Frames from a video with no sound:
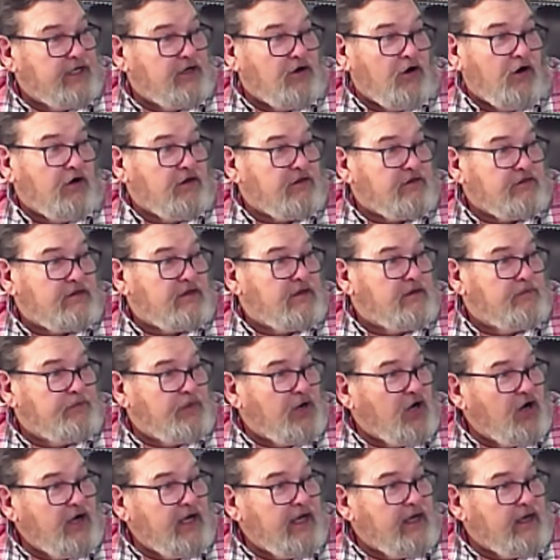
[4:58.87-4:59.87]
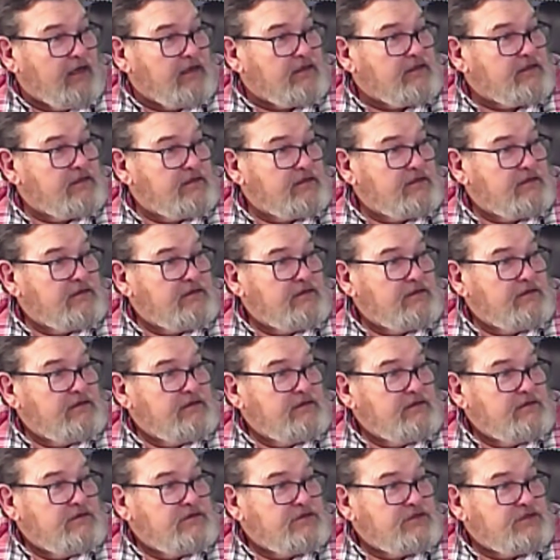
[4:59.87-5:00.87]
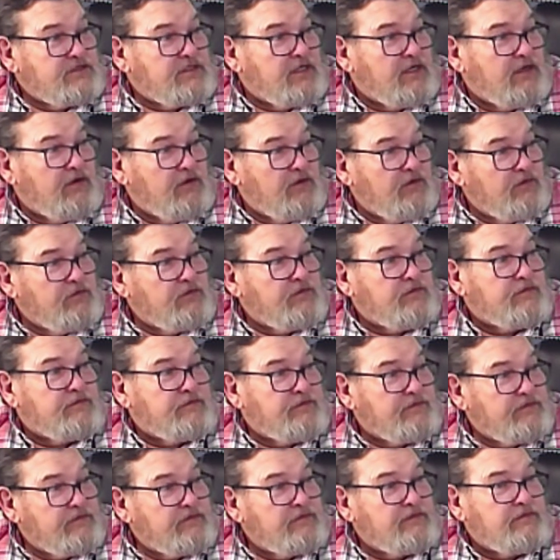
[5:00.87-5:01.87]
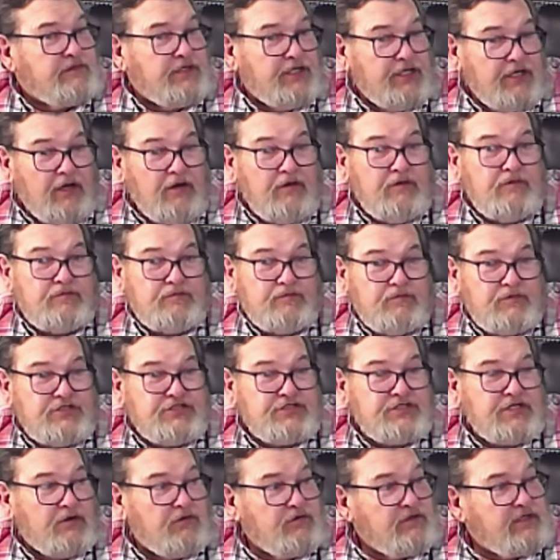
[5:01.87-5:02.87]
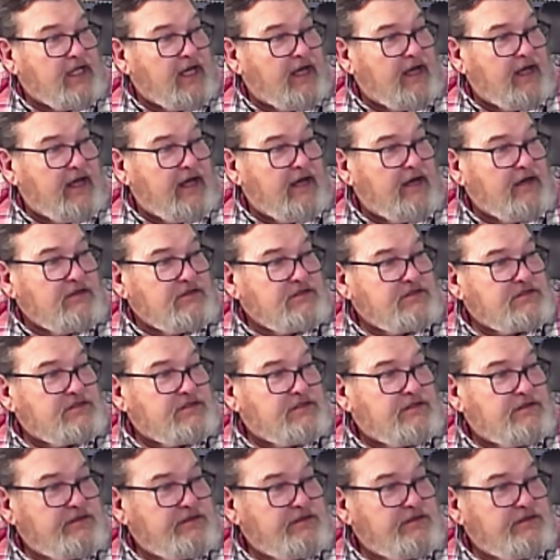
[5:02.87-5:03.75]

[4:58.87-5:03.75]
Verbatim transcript: got the buyer. So you know, we sold that house.